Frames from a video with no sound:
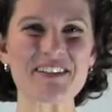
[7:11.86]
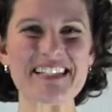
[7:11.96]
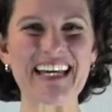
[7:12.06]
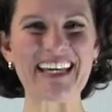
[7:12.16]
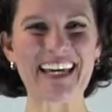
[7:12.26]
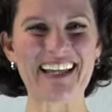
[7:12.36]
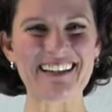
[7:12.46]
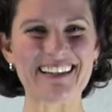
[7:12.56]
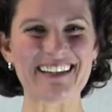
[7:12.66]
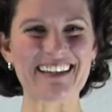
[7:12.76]
Christine again.
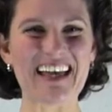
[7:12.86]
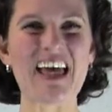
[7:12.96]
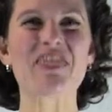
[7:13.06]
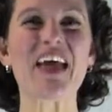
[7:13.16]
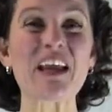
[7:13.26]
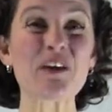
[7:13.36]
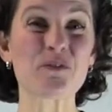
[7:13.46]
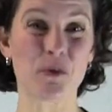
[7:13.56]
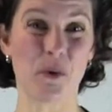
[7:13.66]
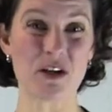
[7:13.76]
Thank you
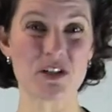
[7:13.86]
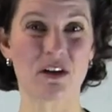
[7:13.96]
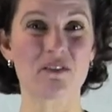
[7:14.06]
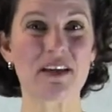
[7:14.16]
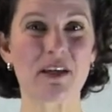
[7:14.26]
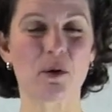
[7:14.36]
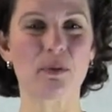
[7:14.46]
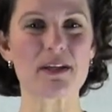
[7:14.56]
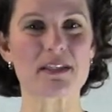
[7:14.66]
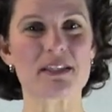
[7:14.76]
for watching our video
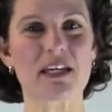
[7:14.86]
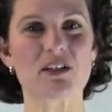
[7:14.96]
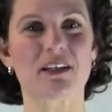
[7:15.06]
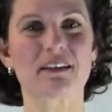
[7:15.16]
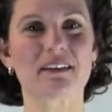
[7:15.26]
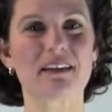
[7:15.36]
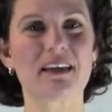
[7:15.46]
presentation.